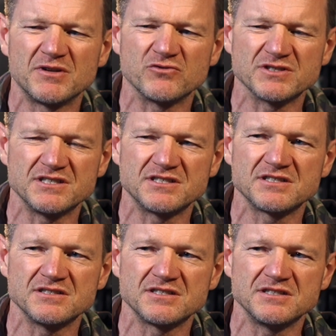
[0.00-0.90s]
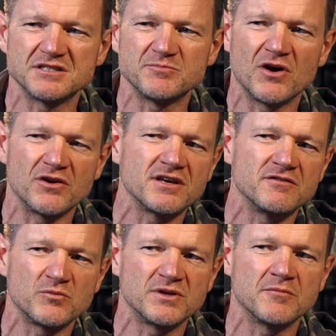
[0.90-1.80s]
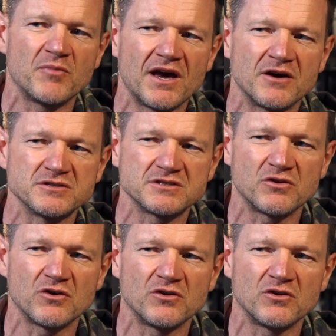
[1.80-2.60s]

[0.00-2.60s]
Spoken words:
a bit of resistance in this motor even when the power's not